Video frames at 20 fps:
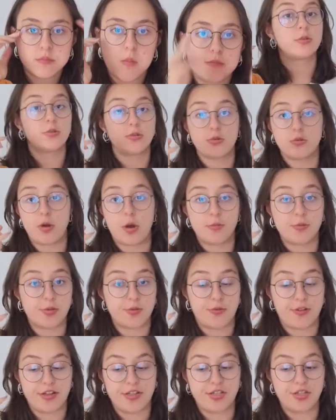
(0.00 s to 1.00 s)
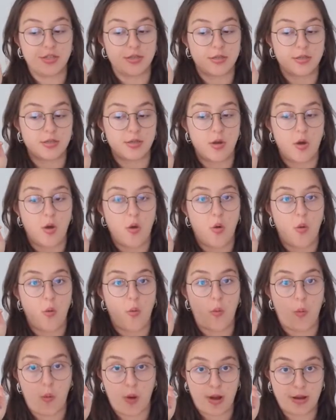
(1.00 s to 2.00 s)
Two observations.
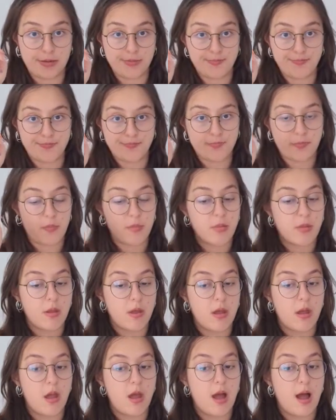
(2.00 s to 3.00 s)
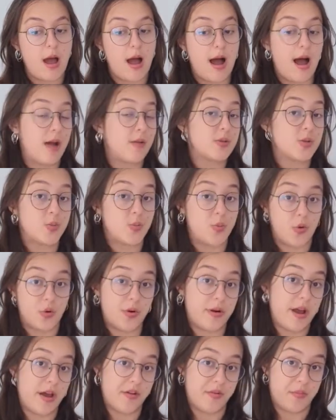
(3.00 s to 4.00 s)
One, I was bored
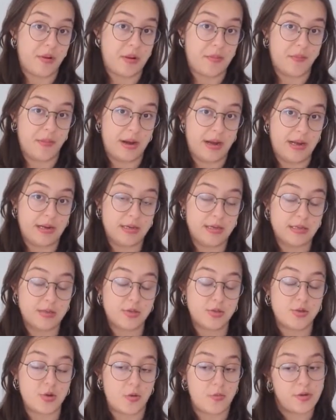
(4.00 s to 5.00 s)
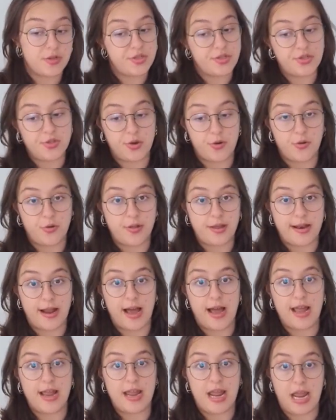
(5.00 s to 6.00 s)
out of my mind, so much so that
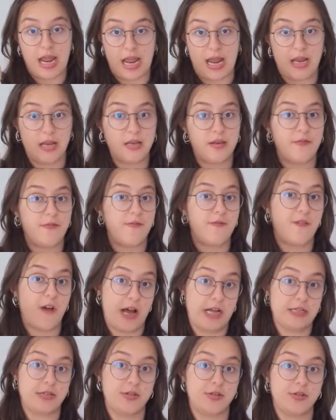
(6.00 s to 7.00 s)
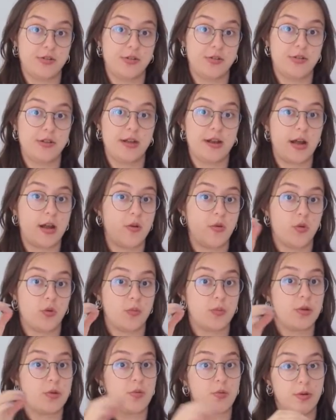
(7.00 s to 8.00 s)
I ate faster than I
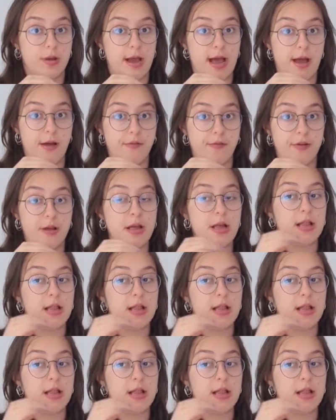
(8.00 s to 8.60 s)
normally would have.